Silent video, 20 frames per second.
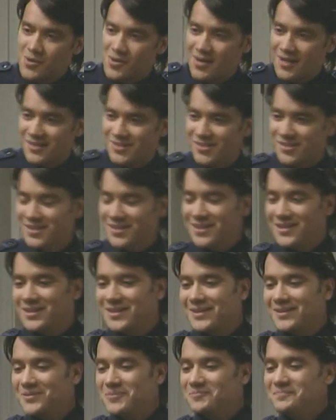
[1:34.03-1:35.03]
That's
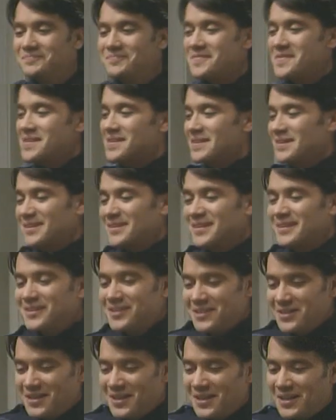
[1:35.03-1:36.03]
uh,
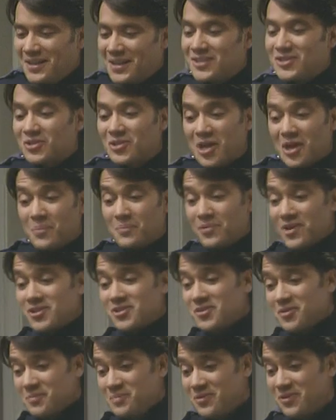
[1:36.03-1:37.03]
that's a lot of
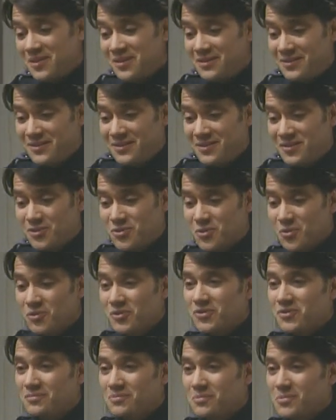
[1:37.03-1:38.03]
pressure to put on the
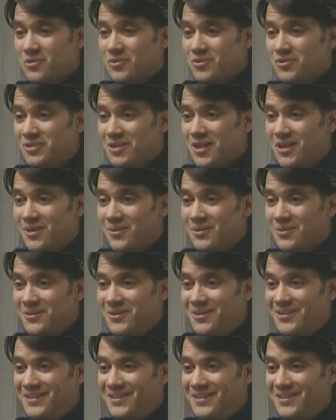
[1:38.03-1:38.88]
shoulders of a bowl of gelato.